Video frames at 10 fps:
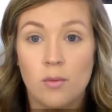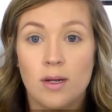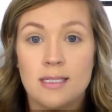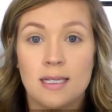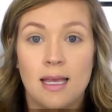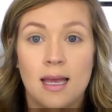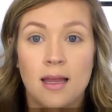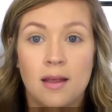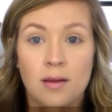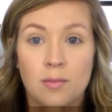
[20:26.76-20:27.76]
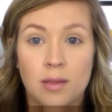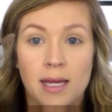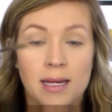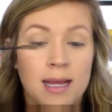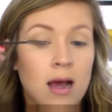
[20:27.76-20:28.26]
And once again,
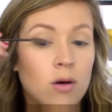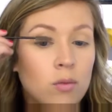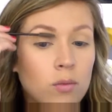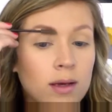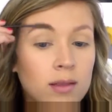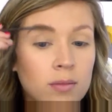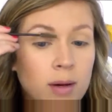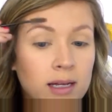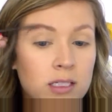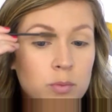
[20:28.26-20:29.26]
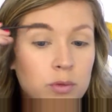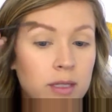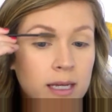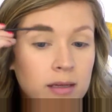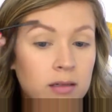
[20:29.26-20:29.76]
blending out with my
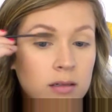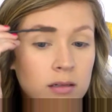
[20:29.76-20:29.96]
spoolie.